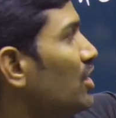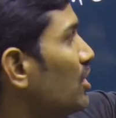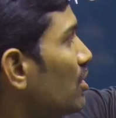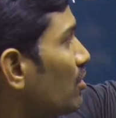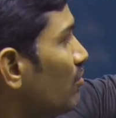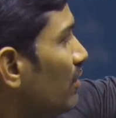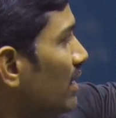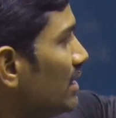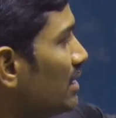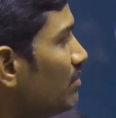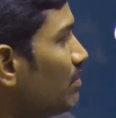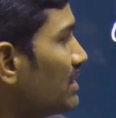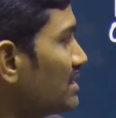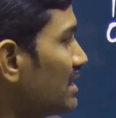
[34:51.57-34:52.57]
Guanine
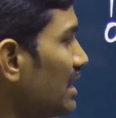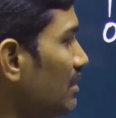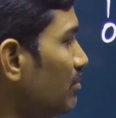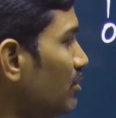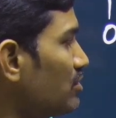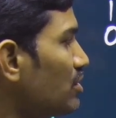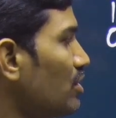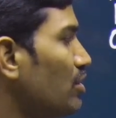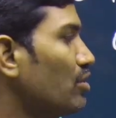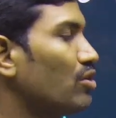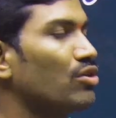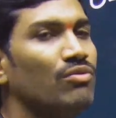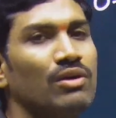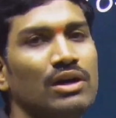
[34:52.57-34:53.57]
plus ribose,
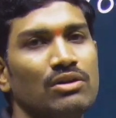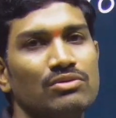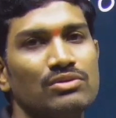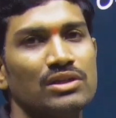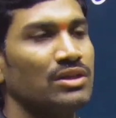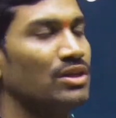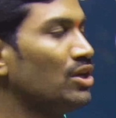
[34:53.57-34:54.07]
guanosine.